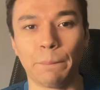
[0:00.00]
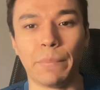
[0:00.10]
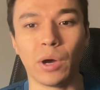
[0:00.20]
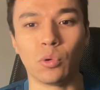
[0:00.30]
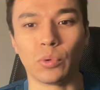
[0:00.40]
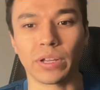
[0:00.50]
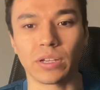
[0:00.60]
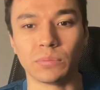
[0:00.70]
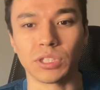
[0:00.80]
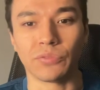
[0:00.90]
belt when it
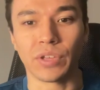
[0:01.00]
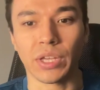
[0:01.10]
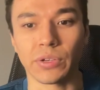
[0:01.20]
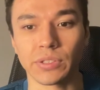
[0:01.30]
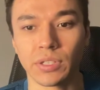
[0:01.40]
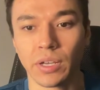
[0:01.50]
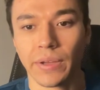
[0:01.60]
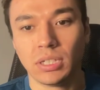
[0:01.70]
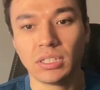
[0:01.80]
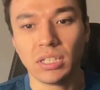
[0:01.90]
comes to figures.
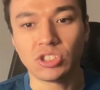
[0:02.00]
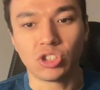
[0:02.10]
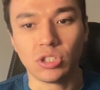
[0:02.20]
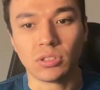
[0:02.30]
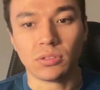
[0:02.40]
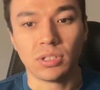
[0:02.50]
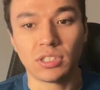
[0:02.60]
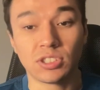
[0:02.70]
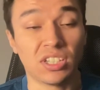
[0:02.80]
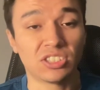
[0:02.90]
It's good.
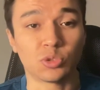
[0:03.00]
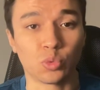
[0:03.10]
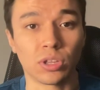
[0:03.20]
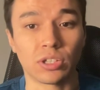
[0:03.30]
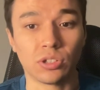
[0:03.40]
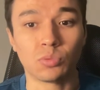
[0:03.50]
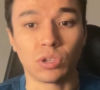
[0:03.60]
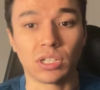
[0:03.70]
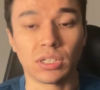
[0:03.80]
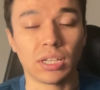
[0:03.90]
It's a really good
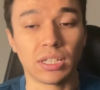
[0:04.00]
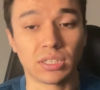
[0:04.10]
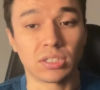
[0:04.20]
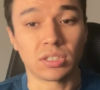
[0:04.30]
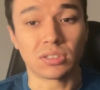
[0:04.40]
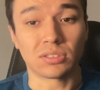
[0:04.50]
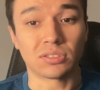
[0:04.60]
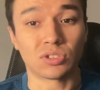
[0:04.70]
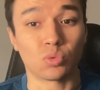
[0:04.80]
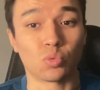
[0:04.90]
one.
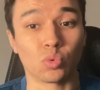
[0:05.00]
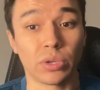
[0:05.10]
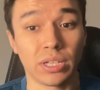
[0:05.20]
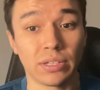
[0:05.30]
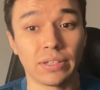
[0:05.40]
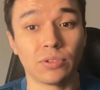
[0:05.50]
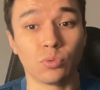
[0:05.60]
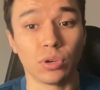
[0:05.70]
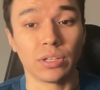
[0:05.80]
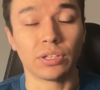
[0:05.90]
It's a really,
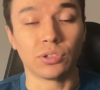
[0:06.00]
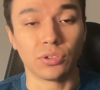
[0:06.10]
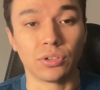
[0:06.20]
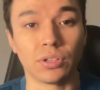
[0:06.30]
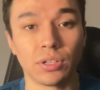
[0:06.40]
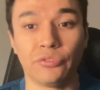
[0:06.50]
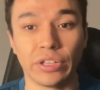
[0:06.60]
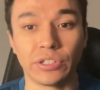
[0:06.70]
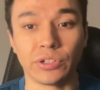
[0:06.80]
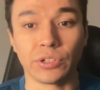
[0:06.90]
really good
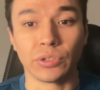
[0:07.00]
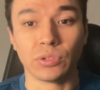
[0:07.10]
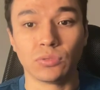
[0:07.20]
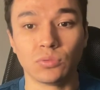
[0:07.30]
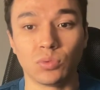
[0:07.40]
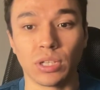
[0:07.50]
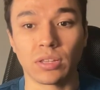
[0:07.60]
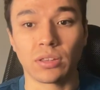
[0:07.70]
figure with